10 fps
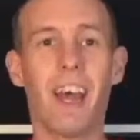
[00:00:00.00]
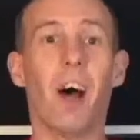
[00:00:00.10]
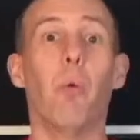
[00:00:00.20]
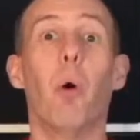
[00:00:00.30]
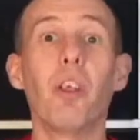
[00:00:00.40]

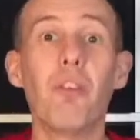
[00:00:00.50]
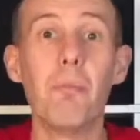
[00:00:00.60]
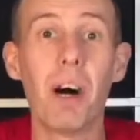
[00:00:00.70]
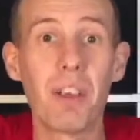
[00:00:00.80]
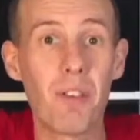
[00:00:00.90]
One of
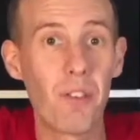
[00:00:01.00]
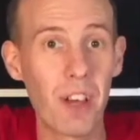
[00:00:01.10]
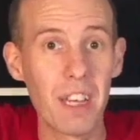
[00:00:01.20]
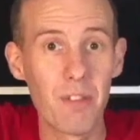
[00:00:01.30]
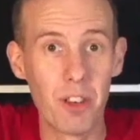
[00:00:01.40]
my
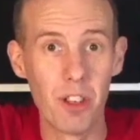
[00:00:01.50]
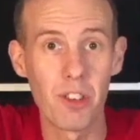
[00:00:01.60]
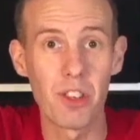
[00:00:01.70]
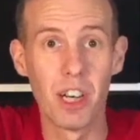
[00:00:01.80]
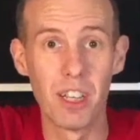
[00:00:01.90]
favourite
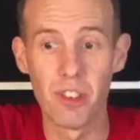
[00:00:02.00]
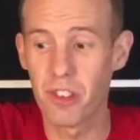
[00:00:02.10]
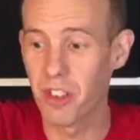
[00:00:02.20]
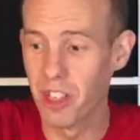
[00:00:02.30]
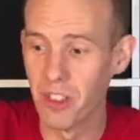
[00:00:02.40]
science
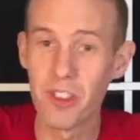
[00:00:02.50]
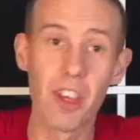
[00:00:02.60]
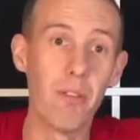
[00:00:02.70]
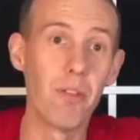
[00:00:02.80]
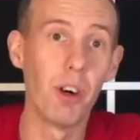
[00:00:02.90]
stunts
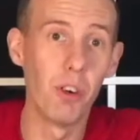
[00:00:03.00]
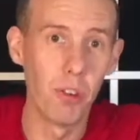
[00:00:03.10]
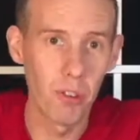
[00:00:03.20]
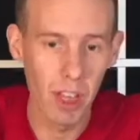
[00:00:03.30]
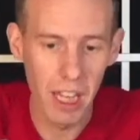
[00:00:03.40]

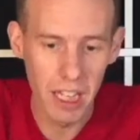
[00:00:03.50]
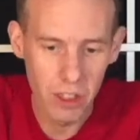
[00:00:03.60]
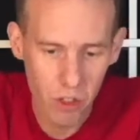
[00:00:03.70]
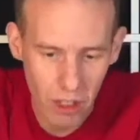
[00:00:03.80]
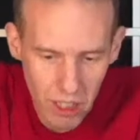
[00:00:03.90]
involves a
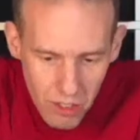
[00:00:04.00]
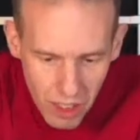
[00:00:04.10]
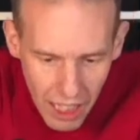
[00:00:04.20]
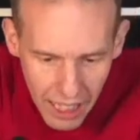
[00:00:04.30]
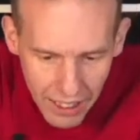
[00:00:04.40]
drinks
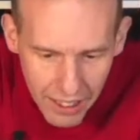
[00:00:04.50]
can.